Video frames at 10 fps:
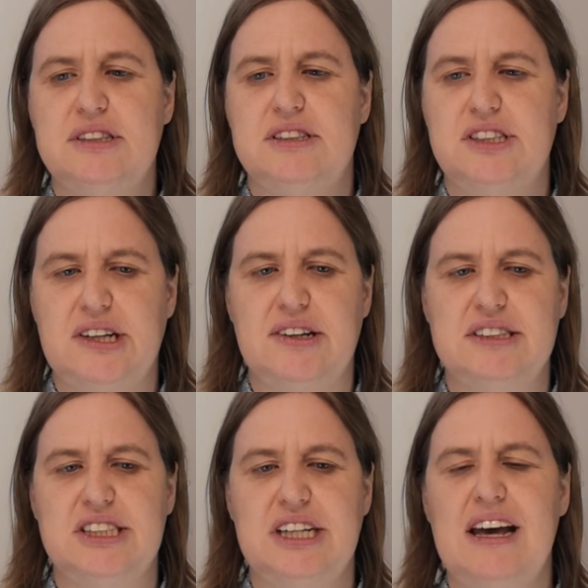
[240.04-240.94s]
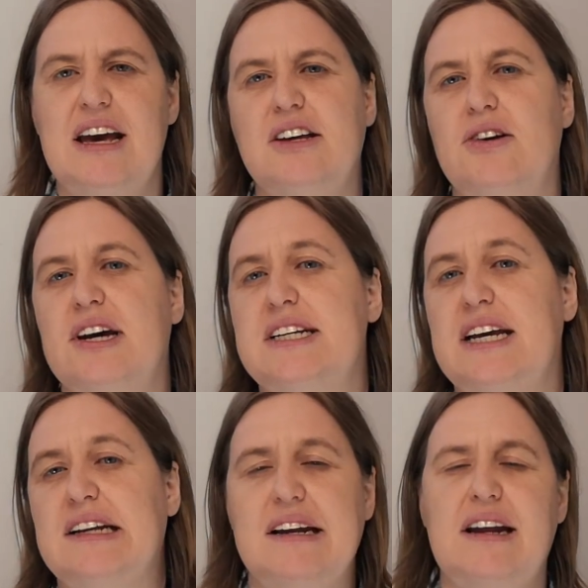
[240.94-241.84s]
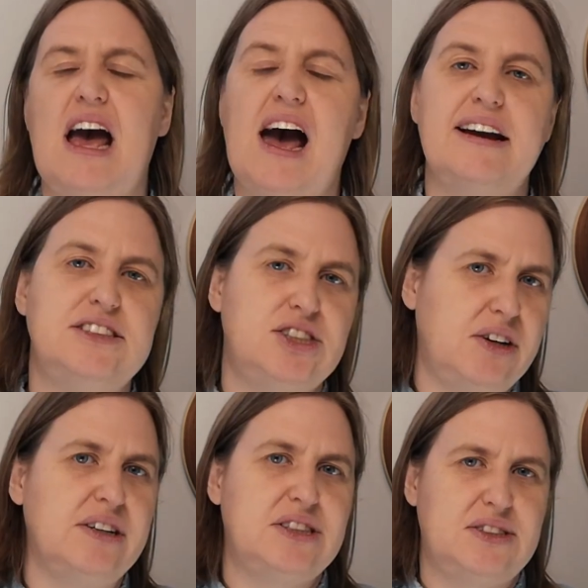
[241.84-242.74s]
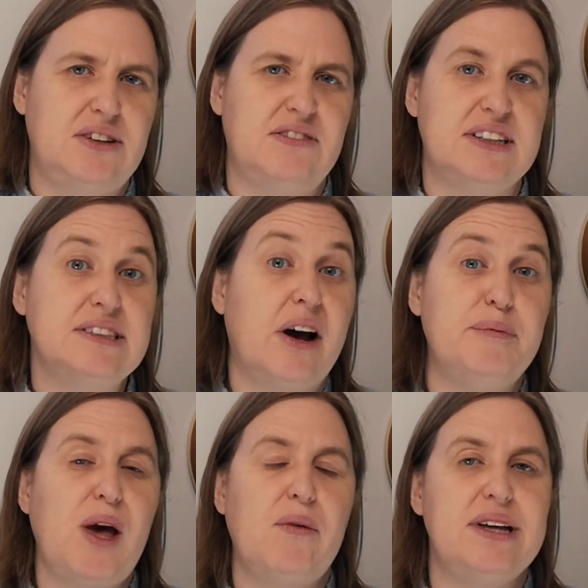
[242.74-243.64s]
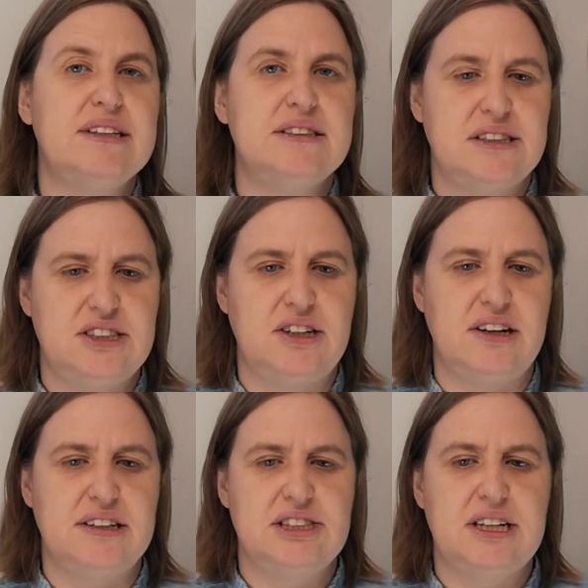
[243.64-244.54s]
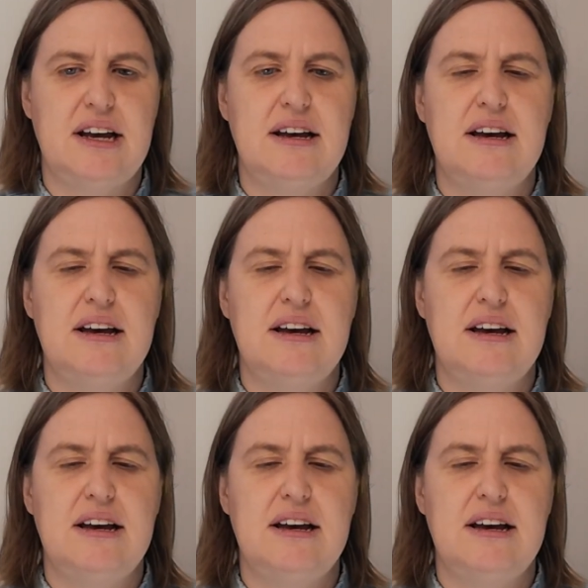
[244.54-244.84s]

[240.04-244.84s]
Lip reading: to church, you attend a church service. I'm going to church.